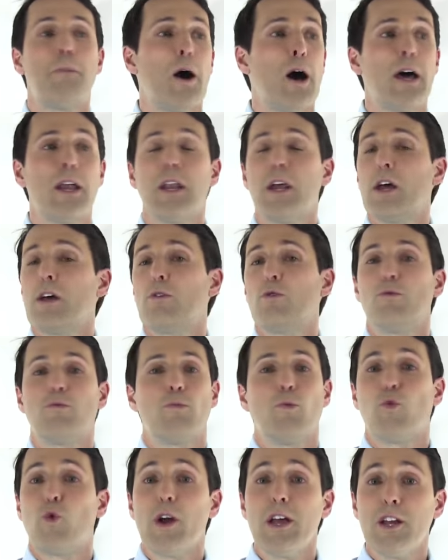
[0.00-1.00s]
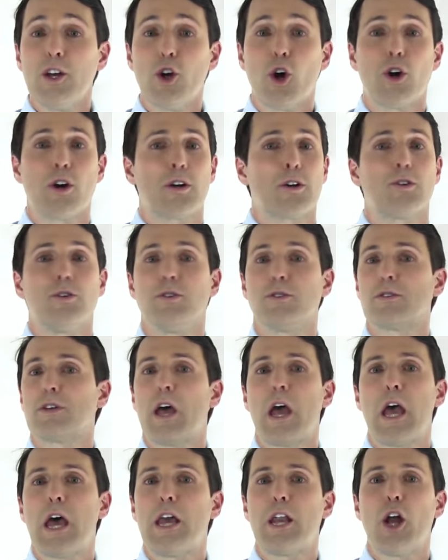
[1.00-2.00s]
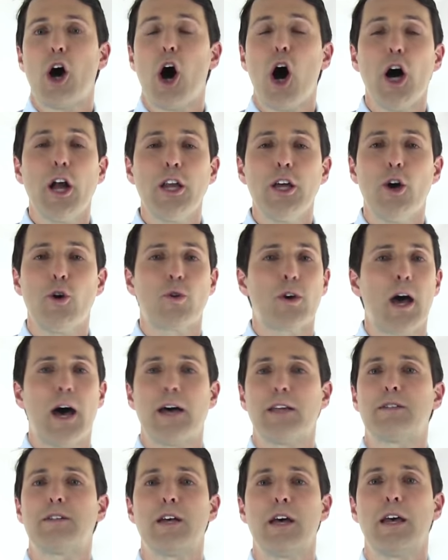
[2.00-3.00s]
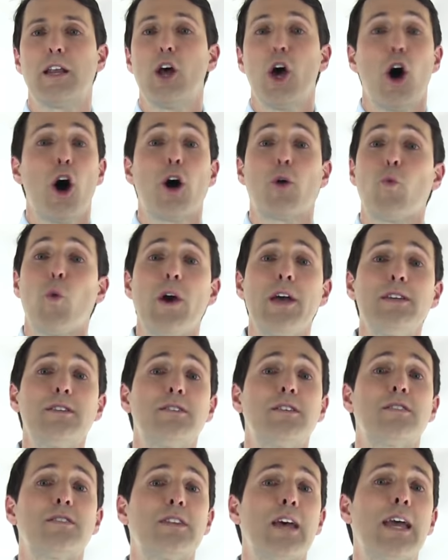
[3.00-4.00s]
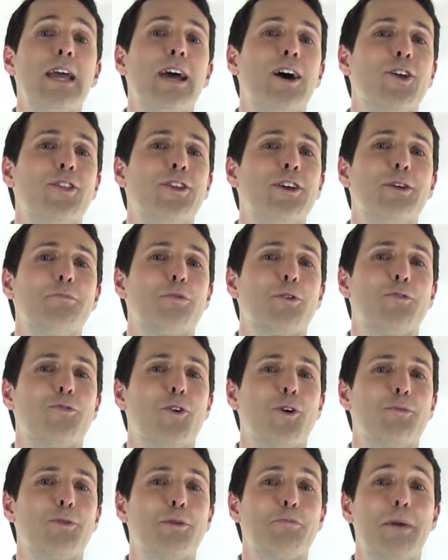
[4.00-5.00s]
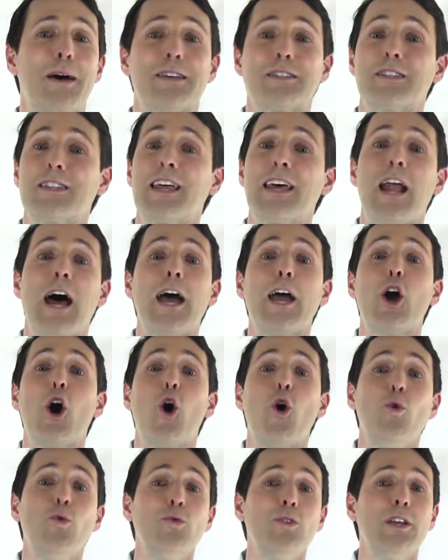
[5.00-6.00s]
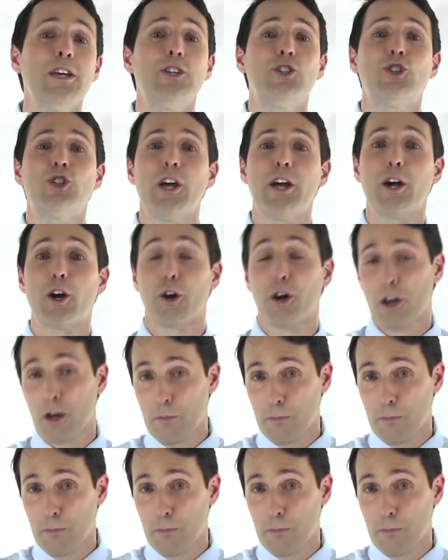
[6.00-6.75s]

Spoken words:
but written articles and audio content on ways to stay healthy and perform your best that I only share,